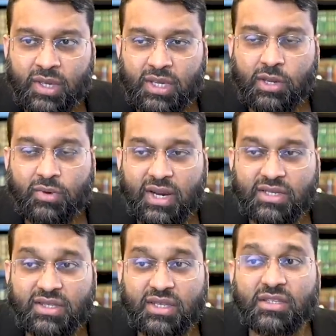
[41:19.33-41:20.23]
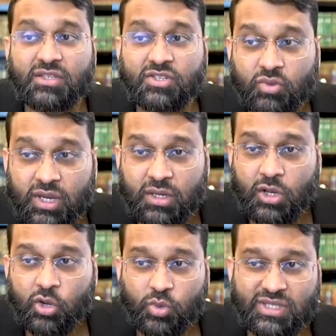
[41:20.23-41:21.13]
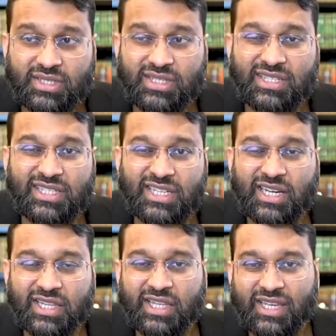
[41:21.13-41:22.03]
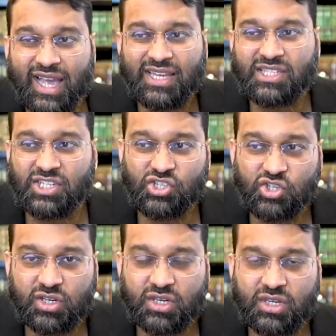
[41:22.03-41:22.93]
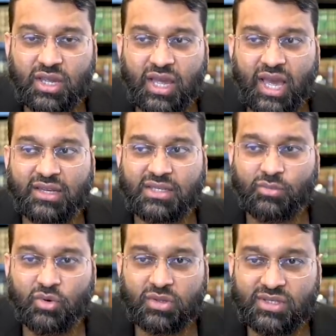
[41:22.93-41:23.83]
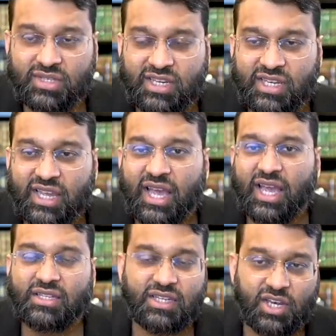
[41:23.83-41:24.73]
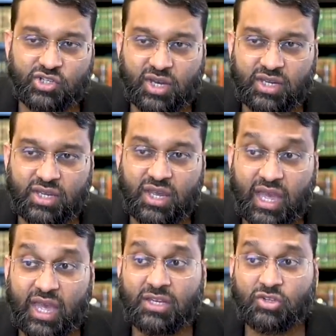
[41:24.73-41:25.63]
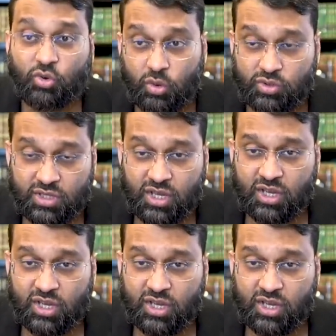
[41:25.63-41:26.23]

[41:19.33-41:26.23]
he writes that this creed was distinctly anti-Shi'i, anti-Mu'tazili, anti-Ash'ari, end quote.